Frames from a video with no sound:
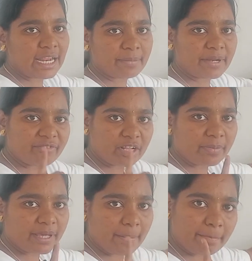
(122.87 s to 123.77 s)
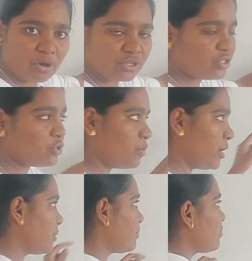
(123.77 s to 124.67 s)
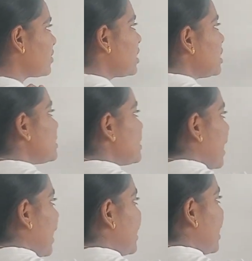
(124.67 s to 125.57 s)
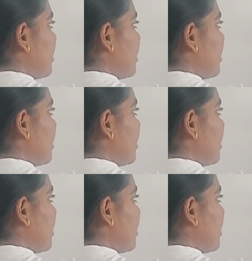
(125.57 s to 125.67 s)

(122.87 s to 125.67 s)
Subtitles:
element will be a positive one, second